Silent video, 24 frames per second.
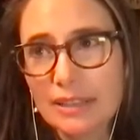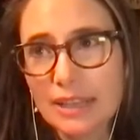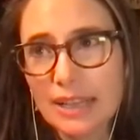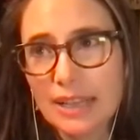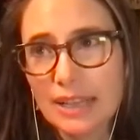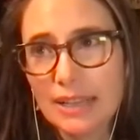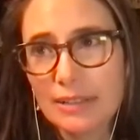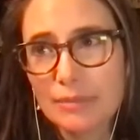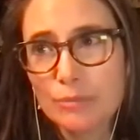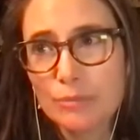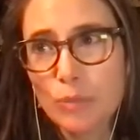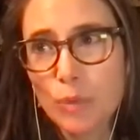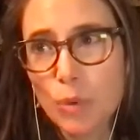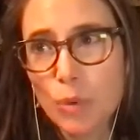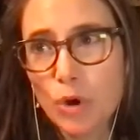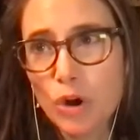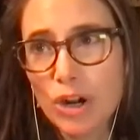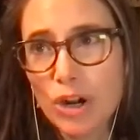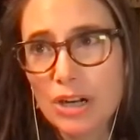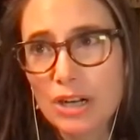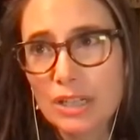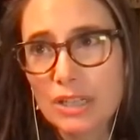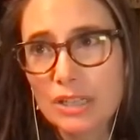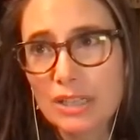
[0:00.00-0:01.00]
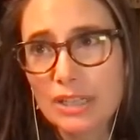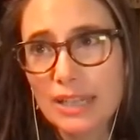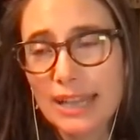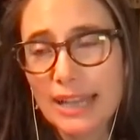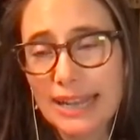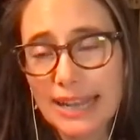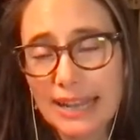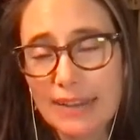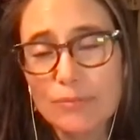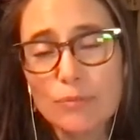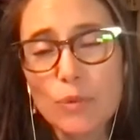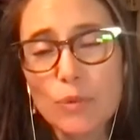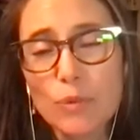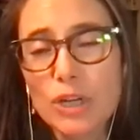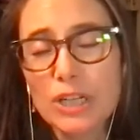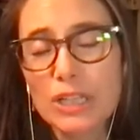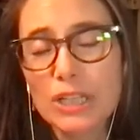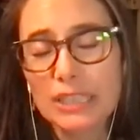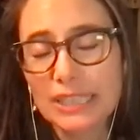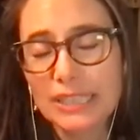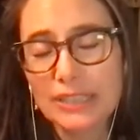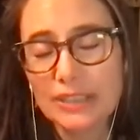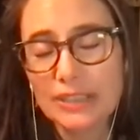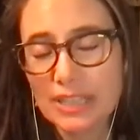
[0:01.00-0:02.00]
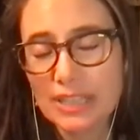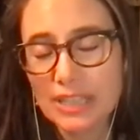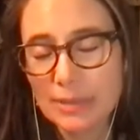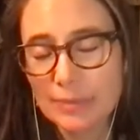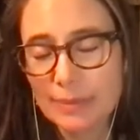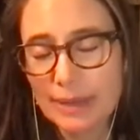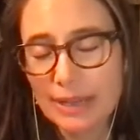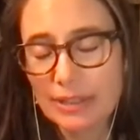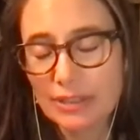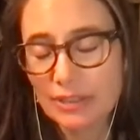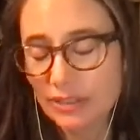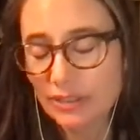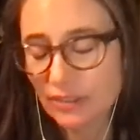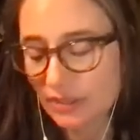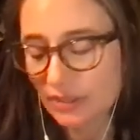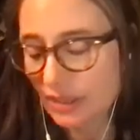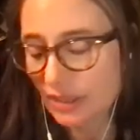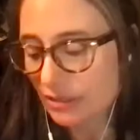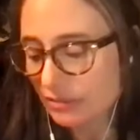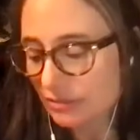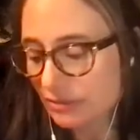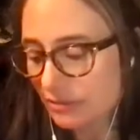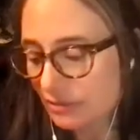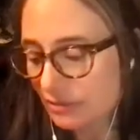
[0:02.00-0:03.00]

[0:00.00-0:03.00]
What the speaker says: more, and have more clarity about herself.